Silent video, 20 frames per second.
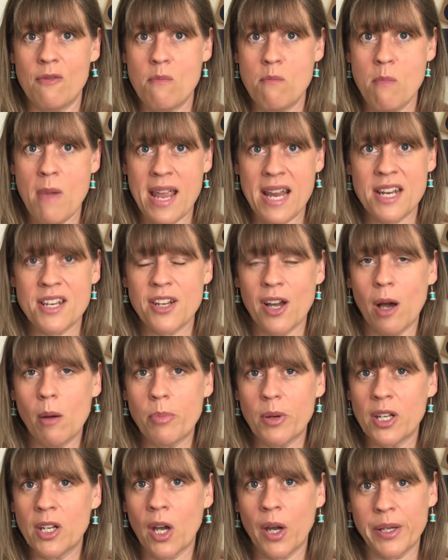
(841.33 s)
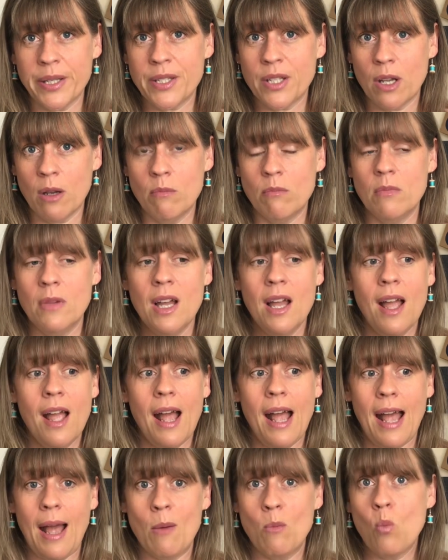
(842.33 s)
made up an item
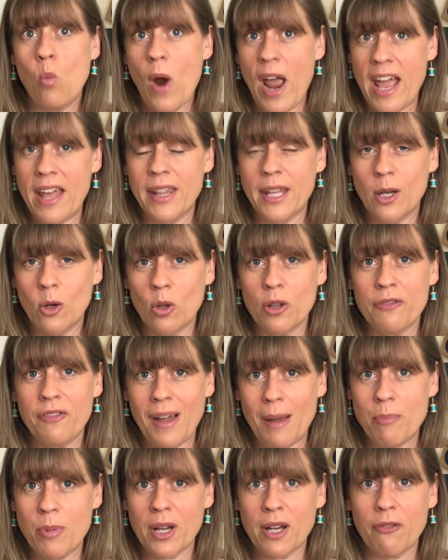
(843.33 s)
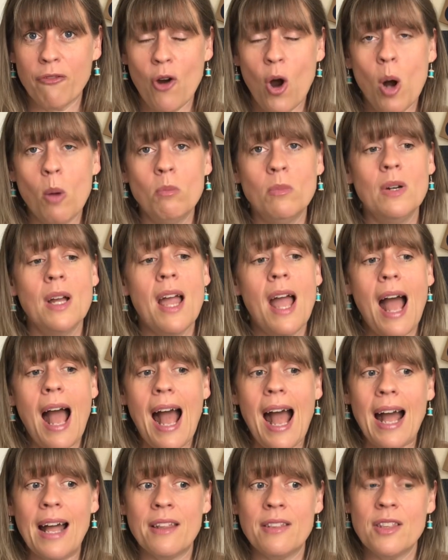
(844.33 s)
and where they got the fabric from.
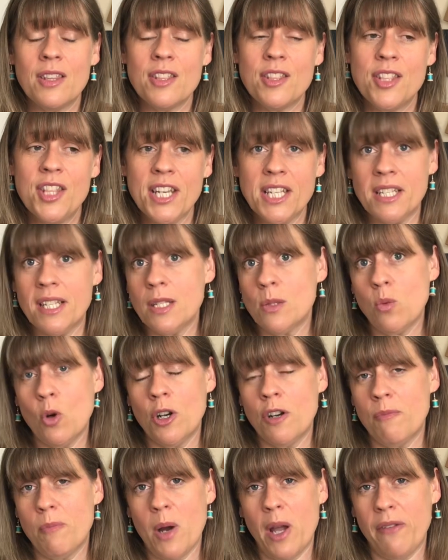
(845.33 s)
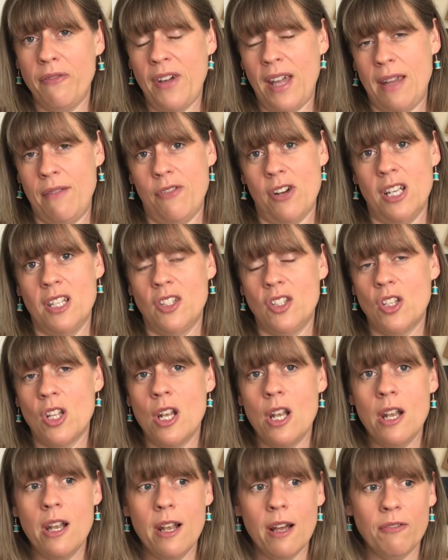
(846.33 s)
And this is one of my favourites. The
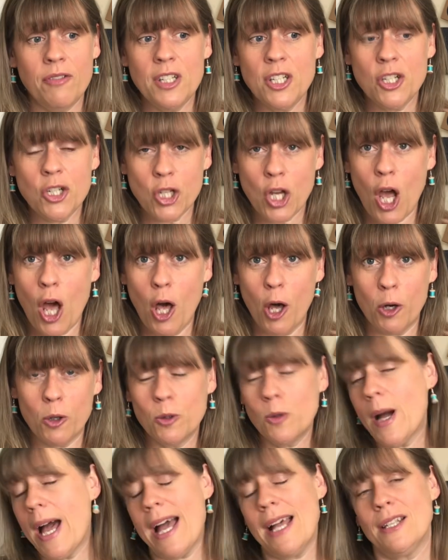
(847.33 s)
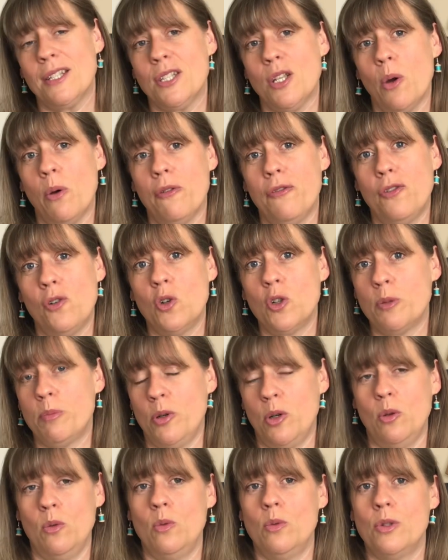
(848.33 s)
lovely Shirl at Sew
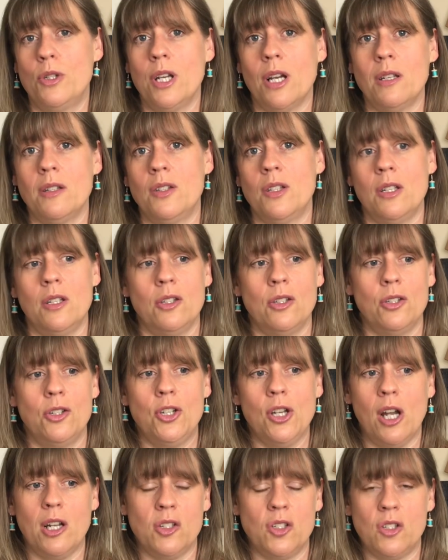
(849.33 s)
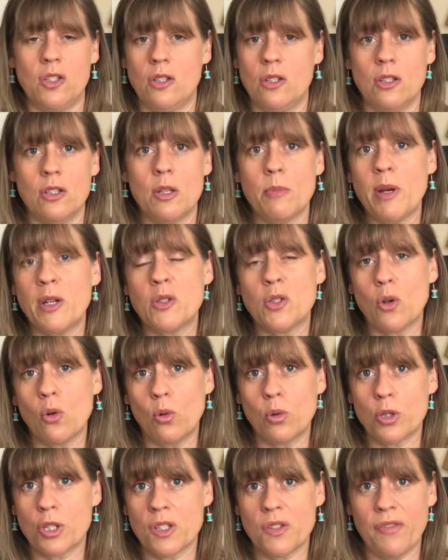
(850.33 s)
Affordable does just the most
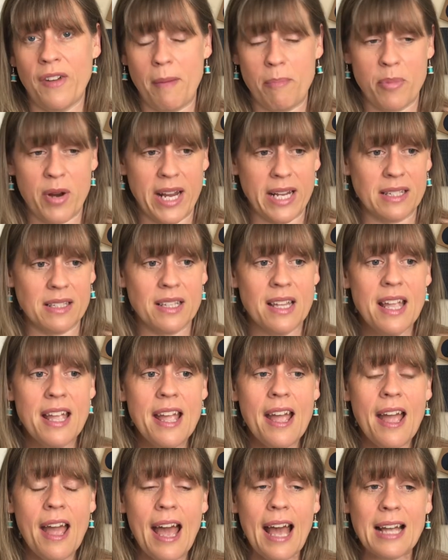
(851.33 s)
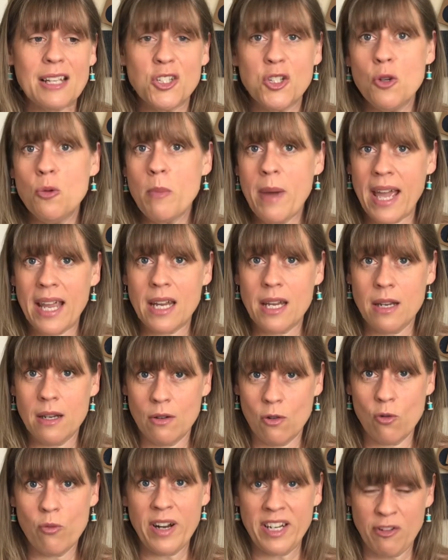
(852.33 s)
gorgeous fabrics. As you may
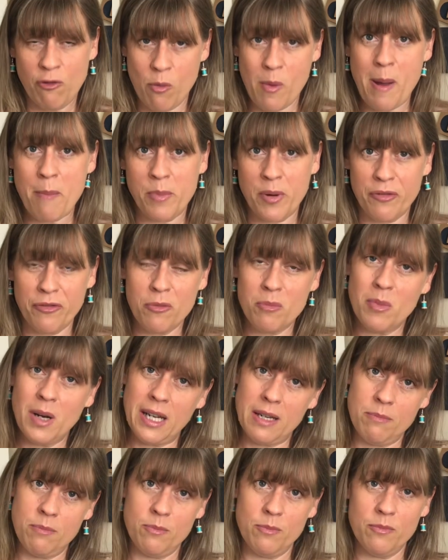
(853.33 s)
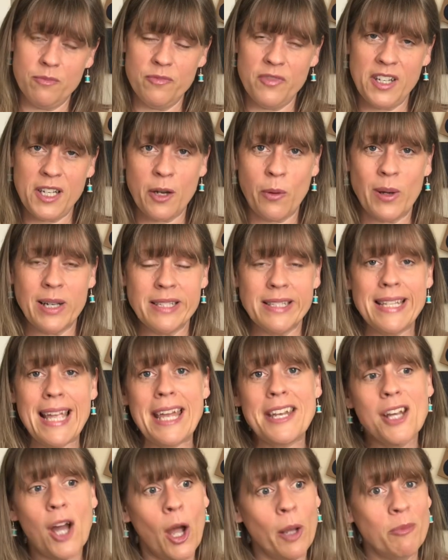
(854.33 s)
already remember from my video I
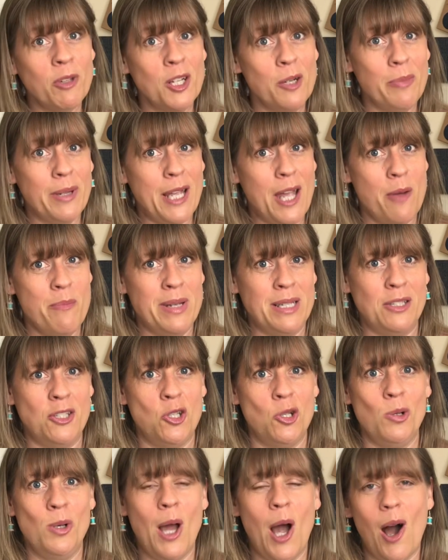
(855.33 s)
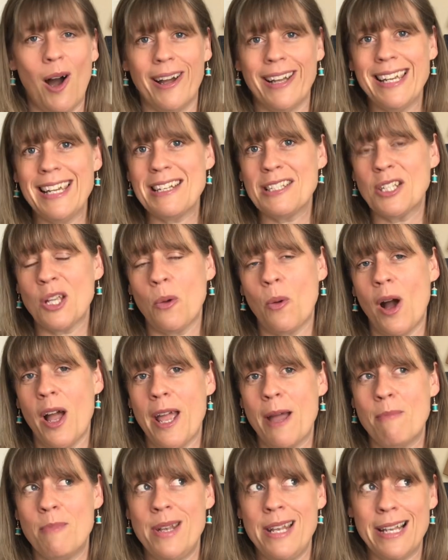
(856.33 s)
said I'm going to be her Miss July. So I
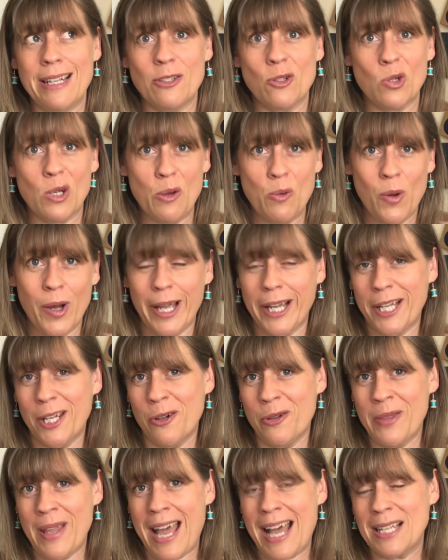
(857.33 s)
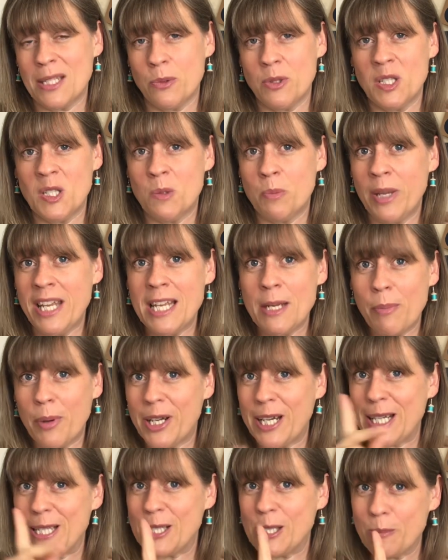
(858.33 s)
am literally working on that as we speak,
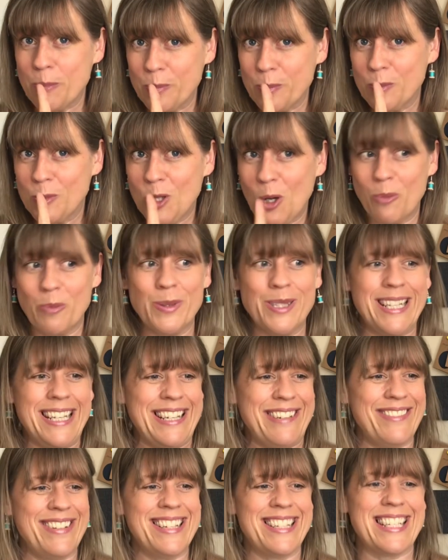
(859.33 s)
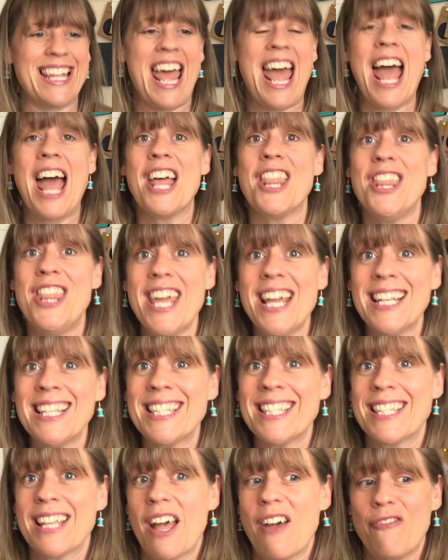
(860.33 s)
but it's top secret.
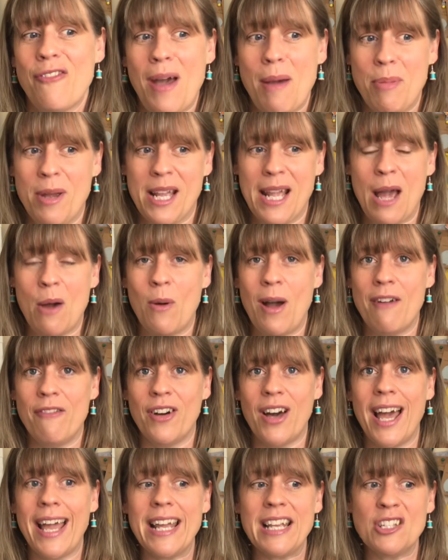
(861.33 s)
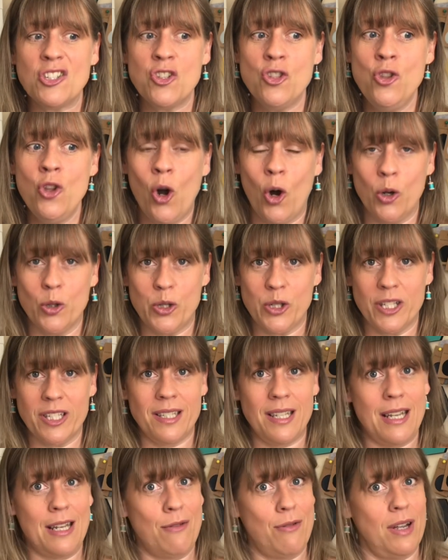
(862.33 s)
This fabric, however, is not
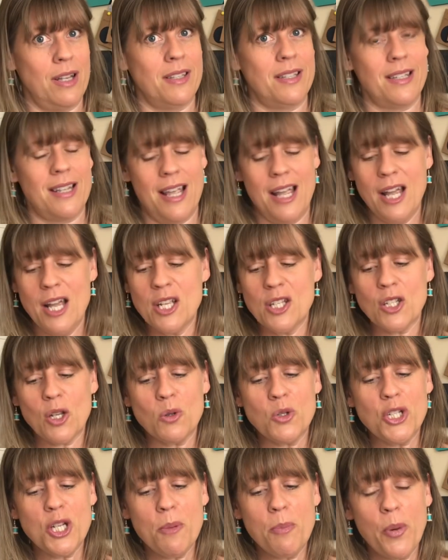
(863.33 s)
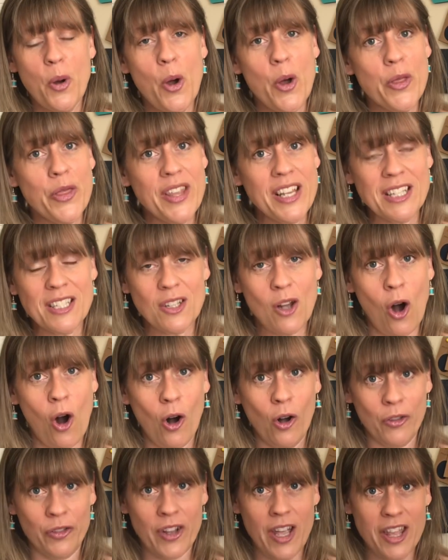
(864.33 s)
secret. So she put this
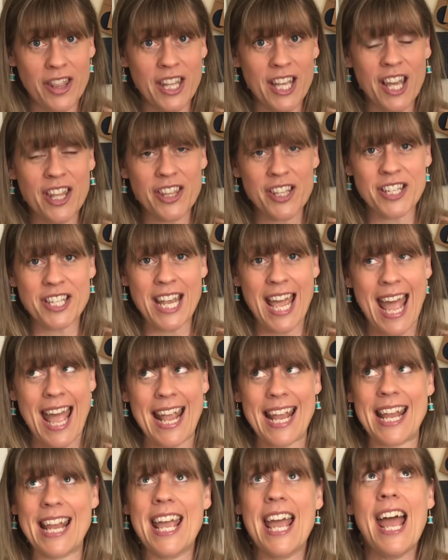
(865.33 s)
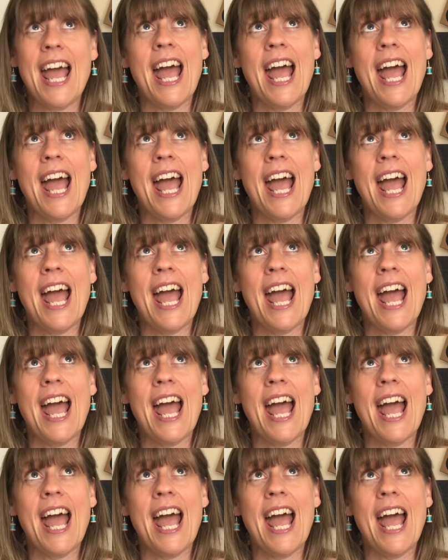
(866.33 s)
on the other day